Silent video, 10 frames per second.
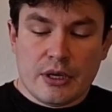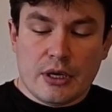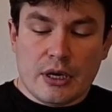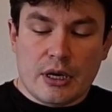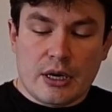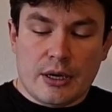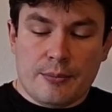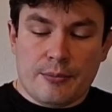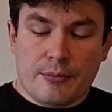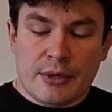
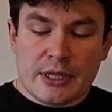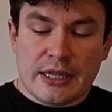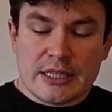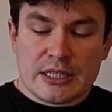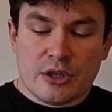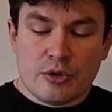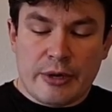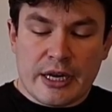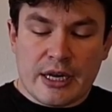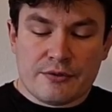But let's go
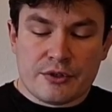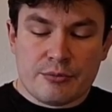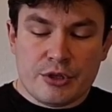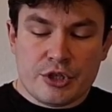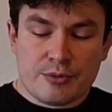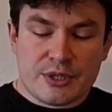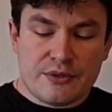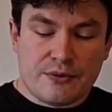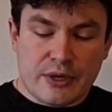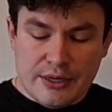back after bishop
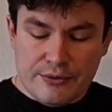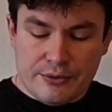c5.